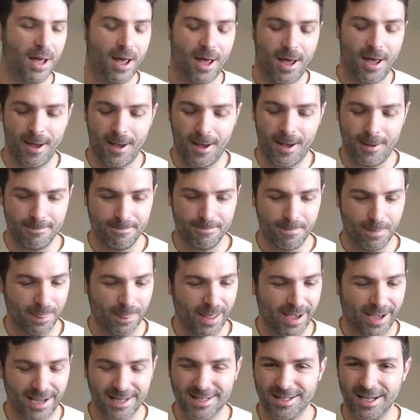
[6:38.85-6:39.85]

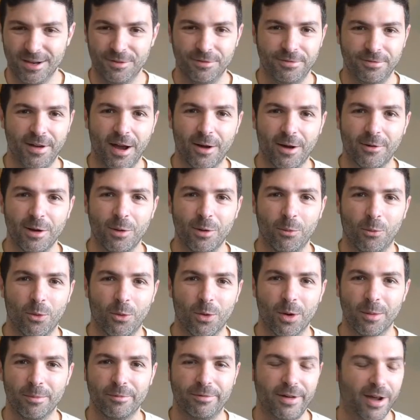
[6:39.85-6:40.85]
Like I said, very
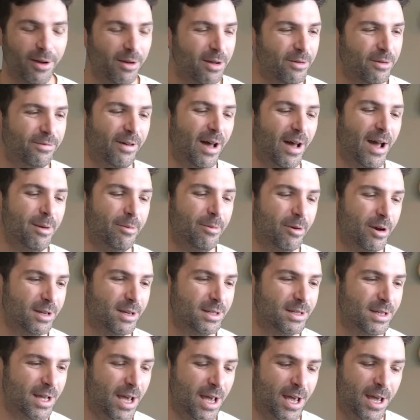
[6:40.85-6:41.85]
warm, very
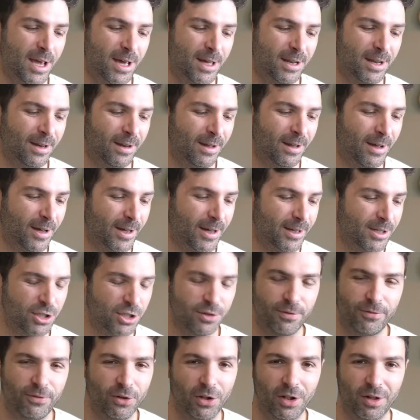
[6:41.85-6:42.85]
vibrant, and just
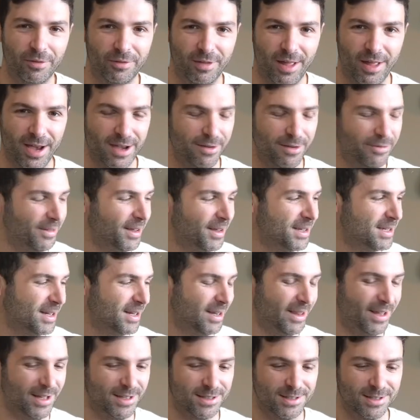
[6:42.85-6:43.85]
full of life. Listen to
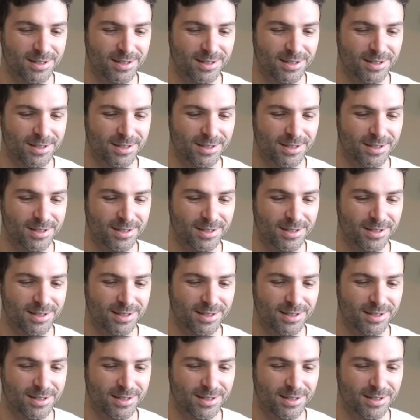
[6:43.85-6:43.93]
this.